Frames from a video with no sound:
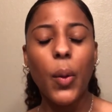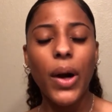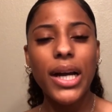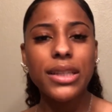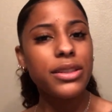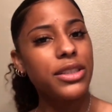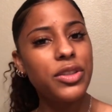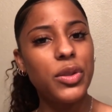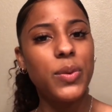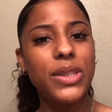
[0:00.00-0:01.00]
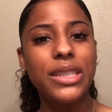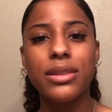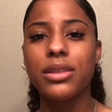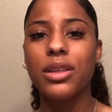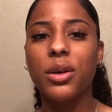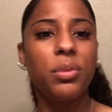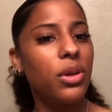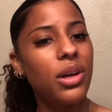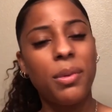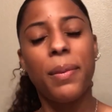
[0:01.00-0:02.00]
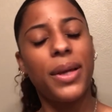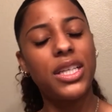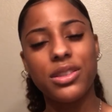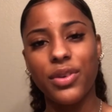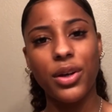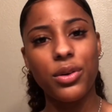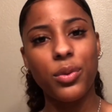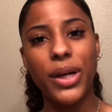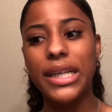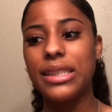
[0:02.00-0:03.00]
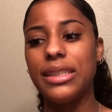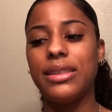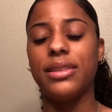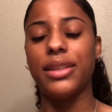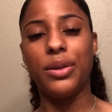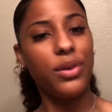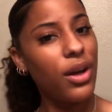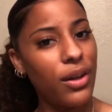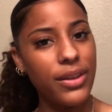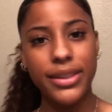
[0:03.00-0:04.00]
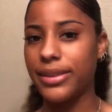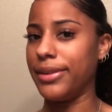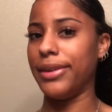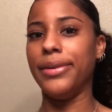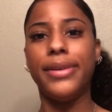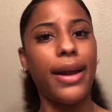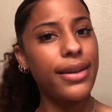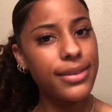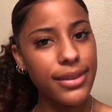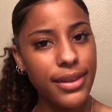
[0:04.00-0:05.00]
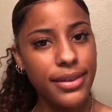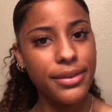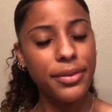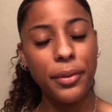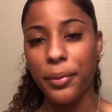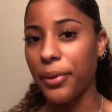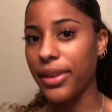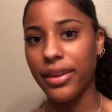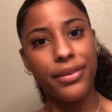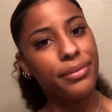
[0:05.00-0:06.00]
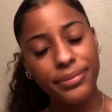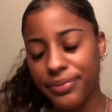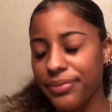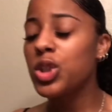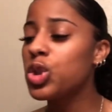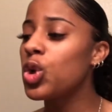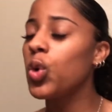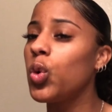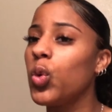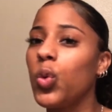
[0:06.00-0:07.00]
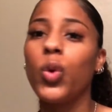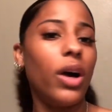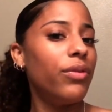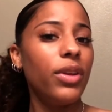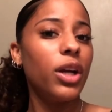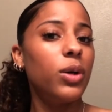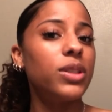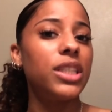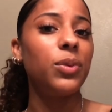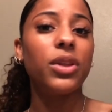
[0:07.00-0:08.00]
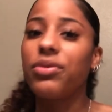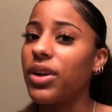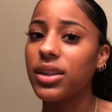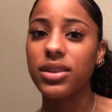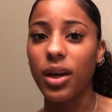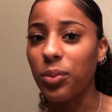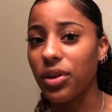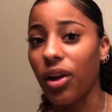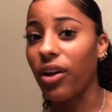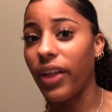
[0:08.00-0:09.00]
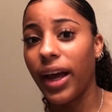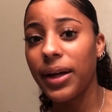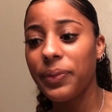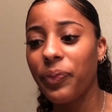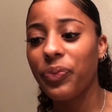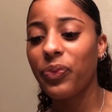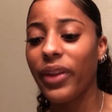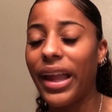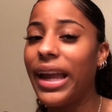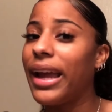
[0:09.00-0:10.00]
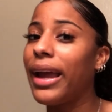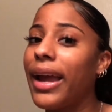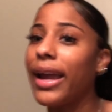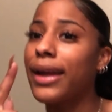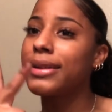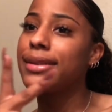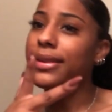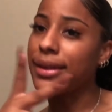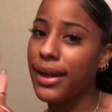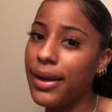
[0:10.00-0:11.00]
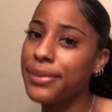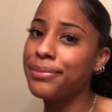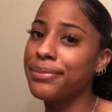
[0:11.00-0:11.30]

Why is this dude still blowing up my man's phone? Why is he still calling, still texting? What the? So I'm gonna go see what the fuck's up with all that. And yeah.